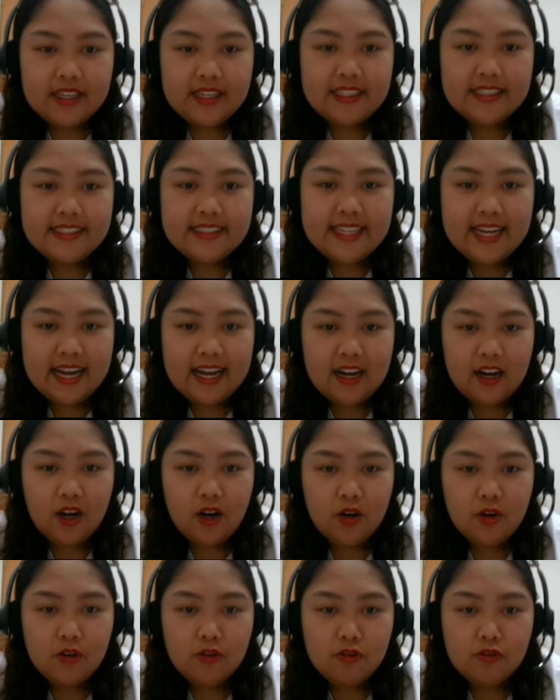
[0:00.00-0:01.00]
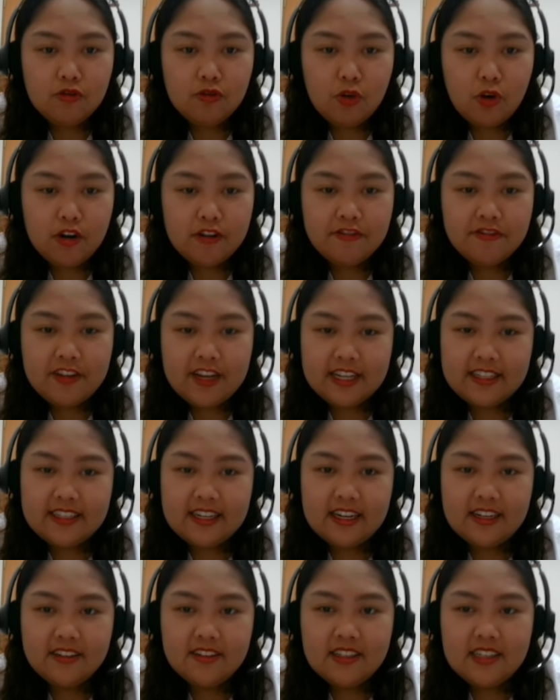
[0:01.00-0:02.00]
Now, for
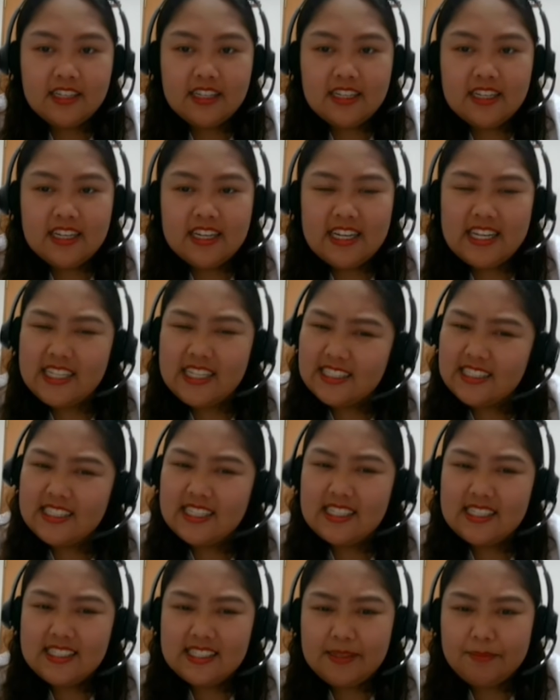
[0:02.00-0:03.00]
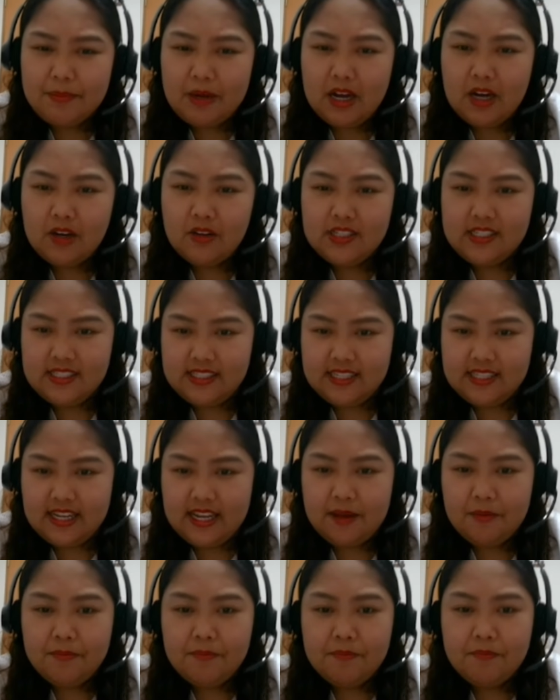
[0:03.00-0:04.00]
FETA, it's somehow the
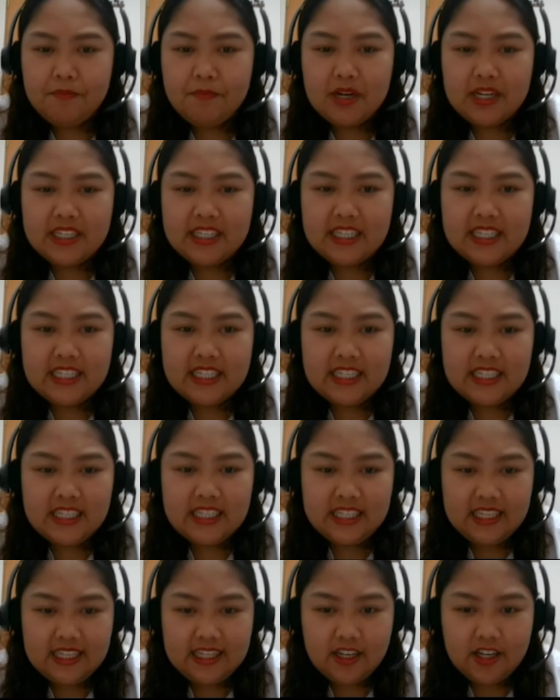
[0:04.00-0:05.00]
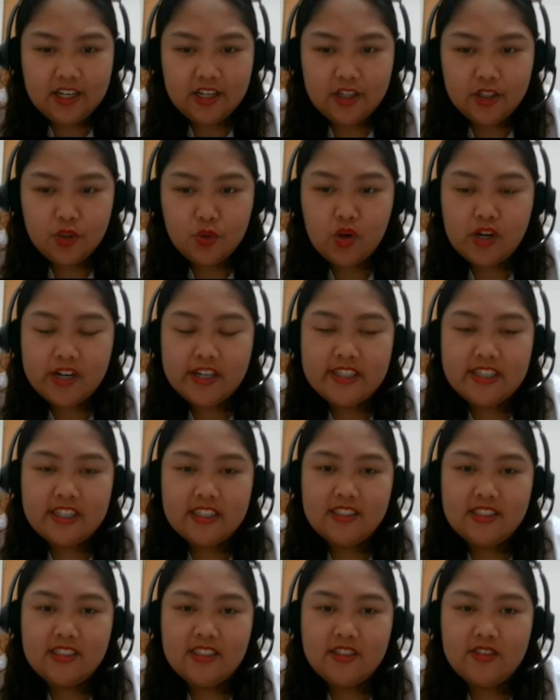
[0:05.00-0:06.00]
same, but in here, you are
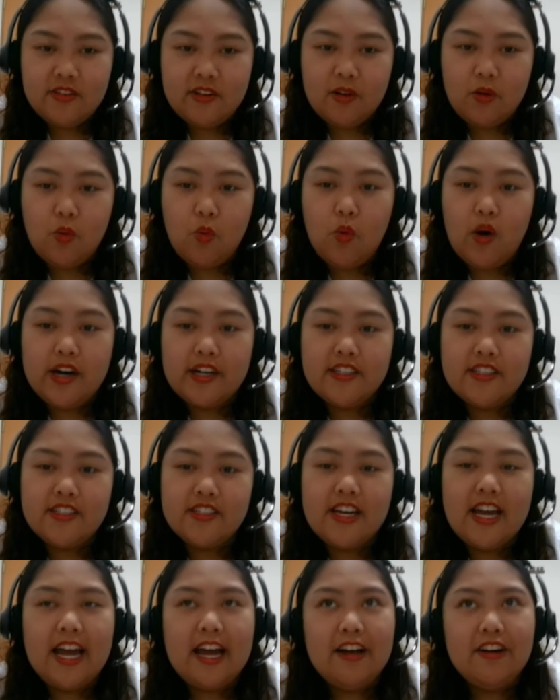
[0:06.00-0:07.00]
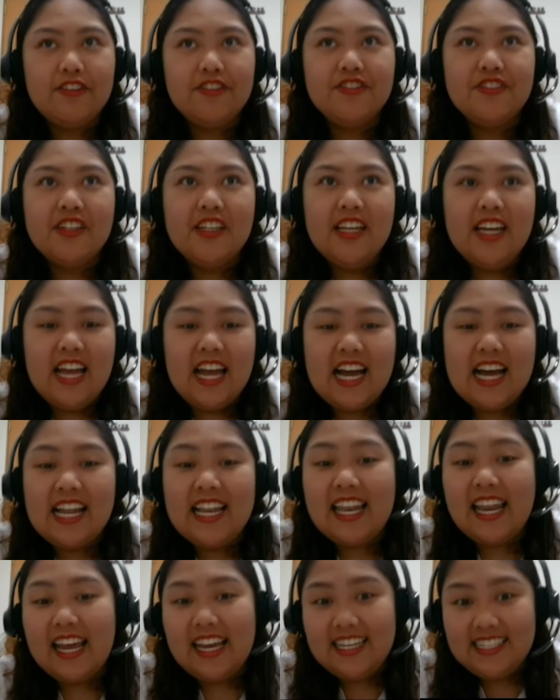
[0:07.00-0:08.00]
not required to have a
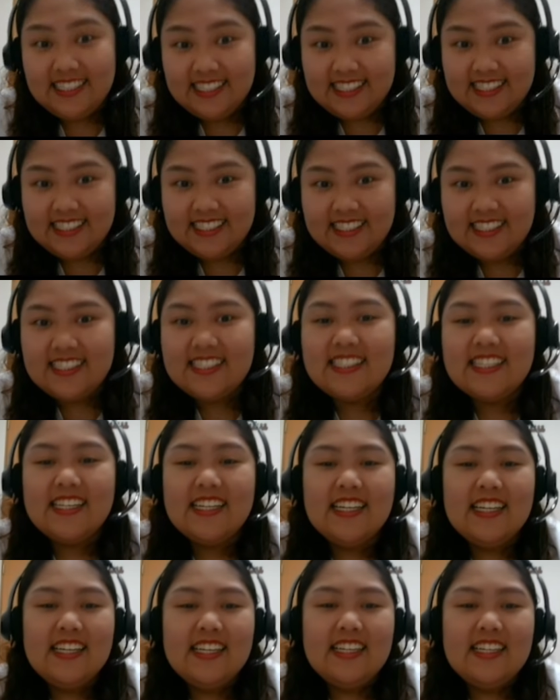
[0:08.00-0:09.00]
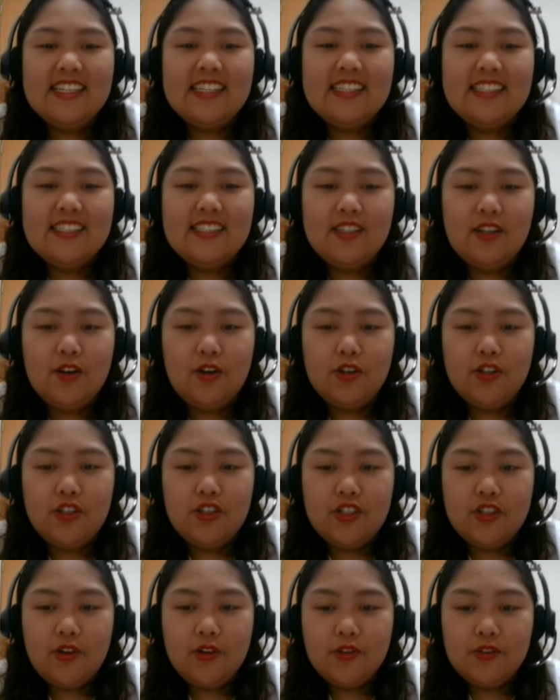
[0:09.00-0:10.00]
license. So
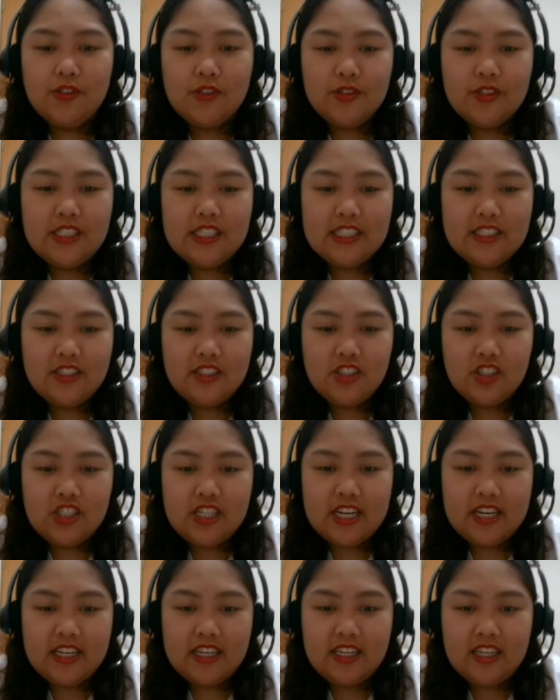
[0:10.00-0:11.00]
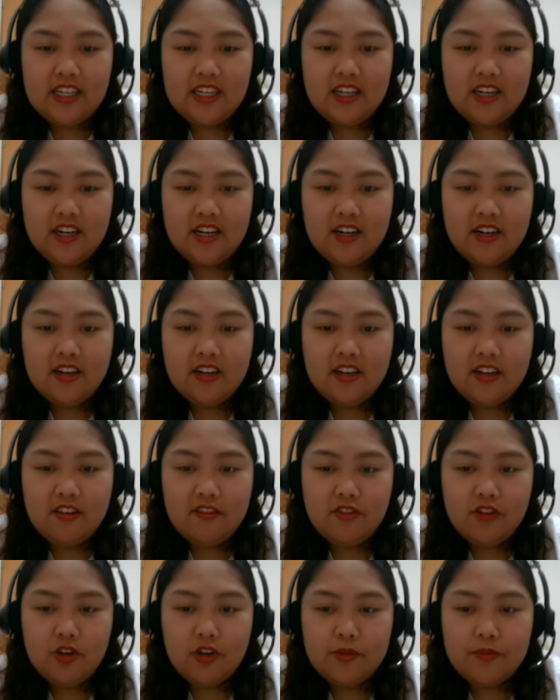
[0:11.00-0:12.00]
you also need to check here
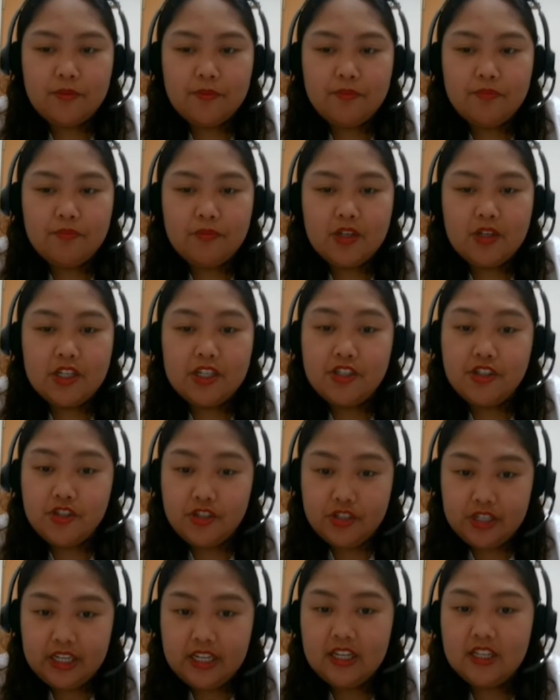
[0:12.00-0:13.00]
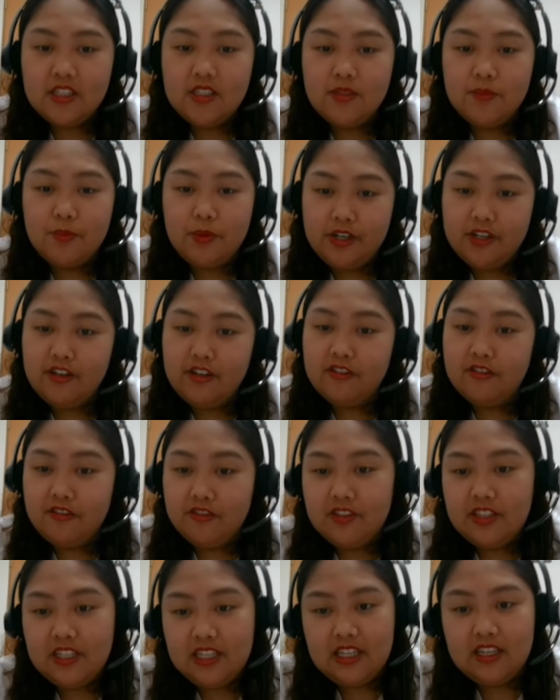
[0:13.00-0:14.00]
if your country is part
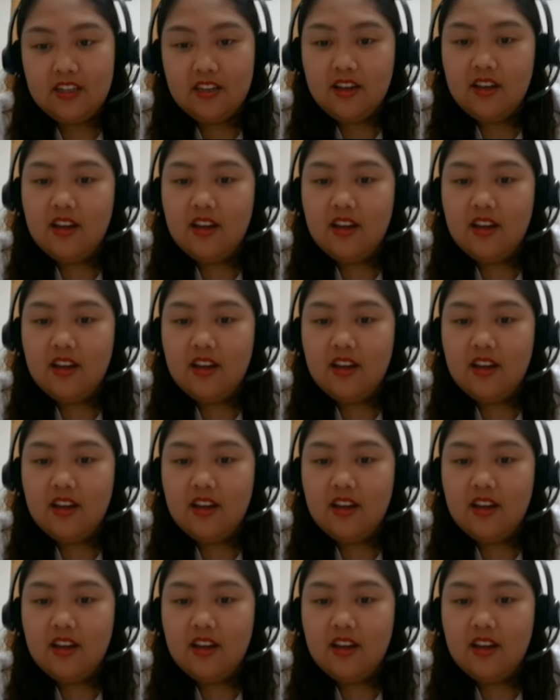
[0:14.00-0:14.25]
of the